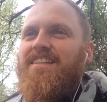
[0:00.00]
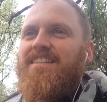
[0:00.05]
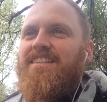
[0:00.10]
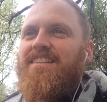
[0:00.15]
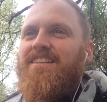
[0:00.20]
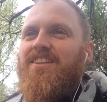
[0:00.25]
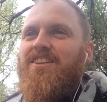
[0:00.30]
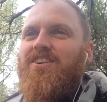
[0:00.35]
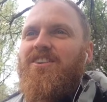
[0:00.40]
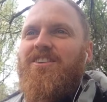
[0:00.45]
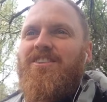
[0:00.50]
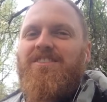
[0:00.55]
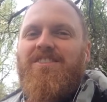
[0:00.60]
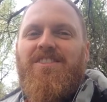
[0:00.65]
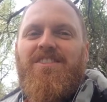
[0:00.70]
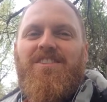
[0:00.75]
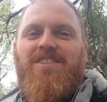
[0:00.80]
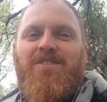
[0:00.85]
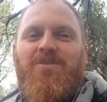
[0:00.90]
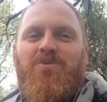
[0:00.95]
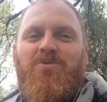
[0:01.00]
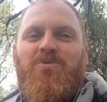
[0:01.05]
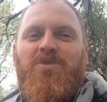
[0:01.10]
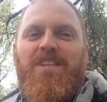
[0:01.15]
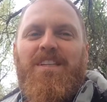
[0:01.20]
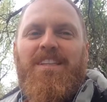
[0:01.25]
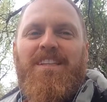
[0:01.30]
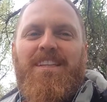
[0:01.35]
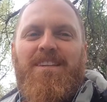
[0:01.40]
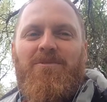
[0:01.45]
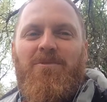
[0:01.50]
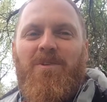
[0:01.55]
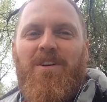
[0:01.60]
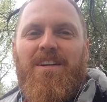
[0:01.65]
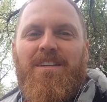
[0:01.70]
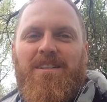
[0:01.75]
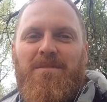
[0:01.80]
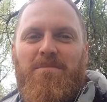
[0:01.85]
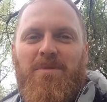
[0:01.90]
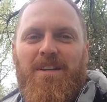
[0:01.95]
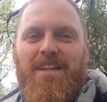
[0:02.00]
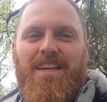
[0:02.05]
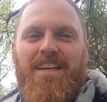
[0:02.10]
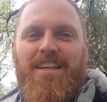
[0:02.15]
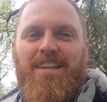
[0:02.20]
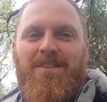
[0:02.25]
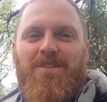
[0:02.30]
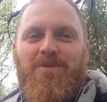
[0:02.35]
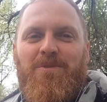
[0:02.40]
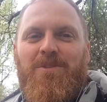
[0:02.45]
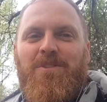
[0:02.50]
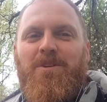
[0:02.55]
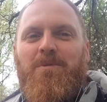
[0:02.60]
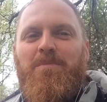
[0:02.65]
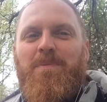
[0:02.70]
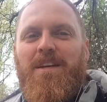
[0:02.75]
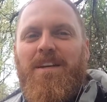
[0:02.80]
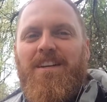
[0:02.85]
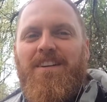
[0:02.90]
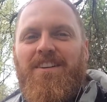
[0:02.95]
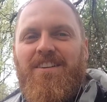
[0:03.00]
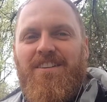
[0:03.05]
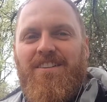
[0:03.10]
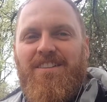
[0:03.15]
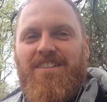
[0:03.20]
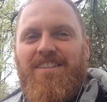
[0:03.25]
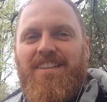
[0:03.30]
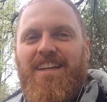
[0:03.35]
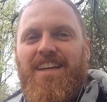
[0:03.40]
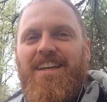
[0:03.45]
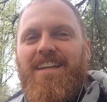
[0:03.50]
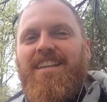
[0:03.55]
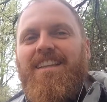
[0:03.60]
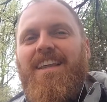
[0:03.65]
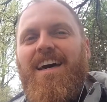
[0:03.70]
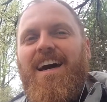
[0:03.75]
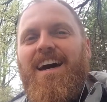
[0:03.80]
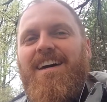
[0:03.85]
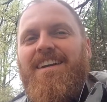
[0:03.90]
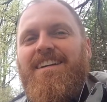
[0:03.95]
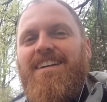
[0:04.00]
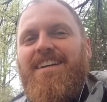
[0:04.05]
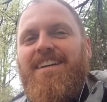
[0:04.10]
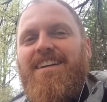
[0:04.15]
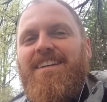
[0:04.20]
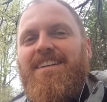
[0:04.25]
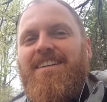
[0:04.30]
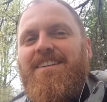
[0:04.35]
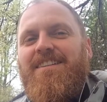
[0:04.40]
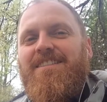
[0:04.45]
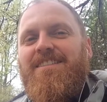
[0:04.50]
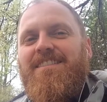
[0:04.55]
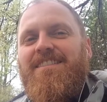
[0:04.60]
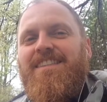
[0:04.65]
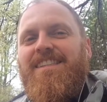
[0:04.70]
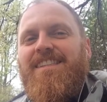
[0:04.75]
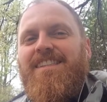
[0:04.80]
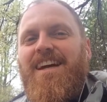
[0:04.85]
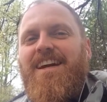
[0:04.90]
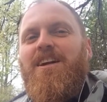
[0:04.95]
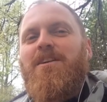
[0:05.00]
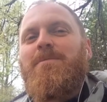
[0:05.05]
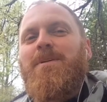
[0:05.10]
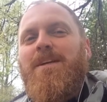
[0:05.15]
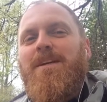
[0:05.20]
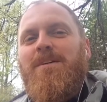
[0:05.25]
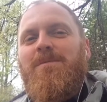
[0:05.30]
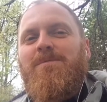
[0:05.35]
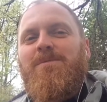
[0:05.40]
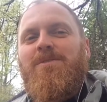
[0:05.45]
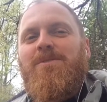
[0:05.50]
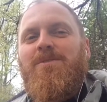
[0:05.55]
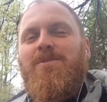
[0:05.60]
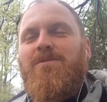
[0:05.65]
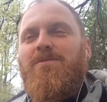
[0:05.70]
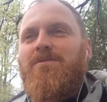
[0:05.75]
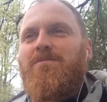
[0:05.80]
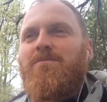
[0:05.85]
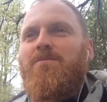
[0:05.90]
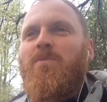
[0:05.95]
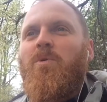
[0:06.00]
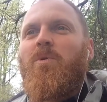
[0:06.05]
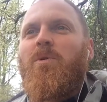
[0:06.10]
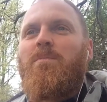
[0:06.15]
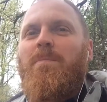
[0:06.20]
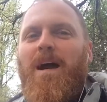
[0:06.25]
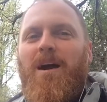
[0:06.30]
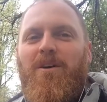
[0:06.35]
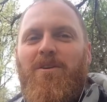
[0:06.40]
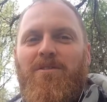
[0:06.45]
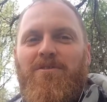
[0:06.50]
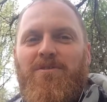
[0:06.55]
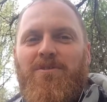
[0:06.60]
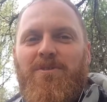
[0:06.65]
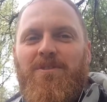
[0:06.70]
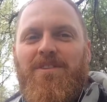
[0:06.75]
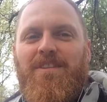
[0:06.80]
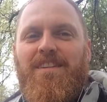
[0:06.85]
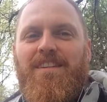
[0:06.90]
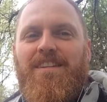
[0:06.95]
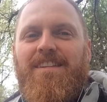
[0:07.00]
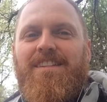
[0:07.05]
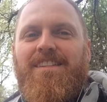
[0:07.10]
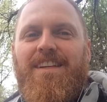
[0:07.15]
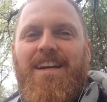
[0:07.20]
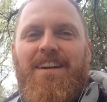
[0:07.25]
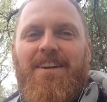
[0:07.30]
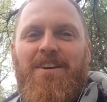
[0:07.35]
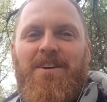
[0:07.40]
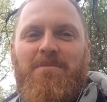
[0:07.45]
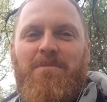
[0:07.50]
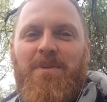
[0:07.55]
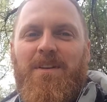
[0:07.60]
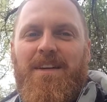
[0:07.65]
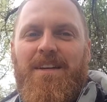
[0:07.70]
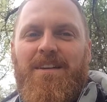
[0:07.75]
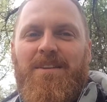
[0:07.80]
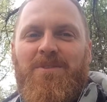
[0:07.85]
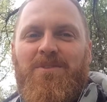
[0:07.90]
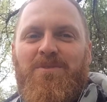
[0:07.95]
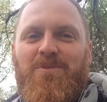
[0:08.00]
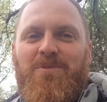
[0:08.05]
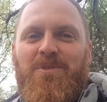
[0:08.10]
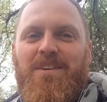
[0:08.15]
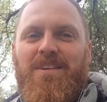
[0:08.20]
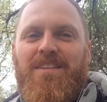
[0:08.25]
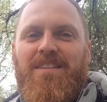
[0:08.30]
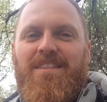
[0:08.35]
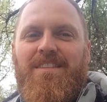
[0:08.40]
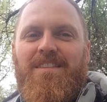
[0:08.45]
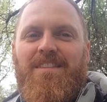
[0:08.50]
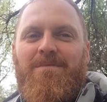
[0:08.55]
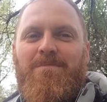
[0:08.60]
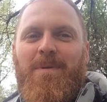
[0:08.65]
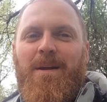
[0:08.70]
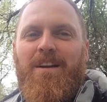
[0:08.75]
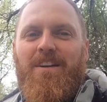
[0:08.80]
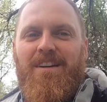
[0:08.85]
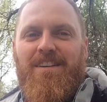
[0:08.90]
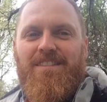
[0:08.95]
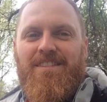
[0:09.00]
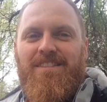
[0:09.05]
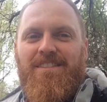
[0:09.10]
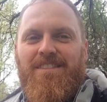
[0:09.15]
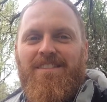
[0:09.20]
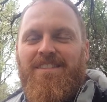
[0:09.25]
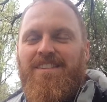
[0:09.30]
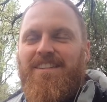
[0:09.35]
learns to really want to blend with their peers, and that desire becomes more powerful than the desire to blend with parents.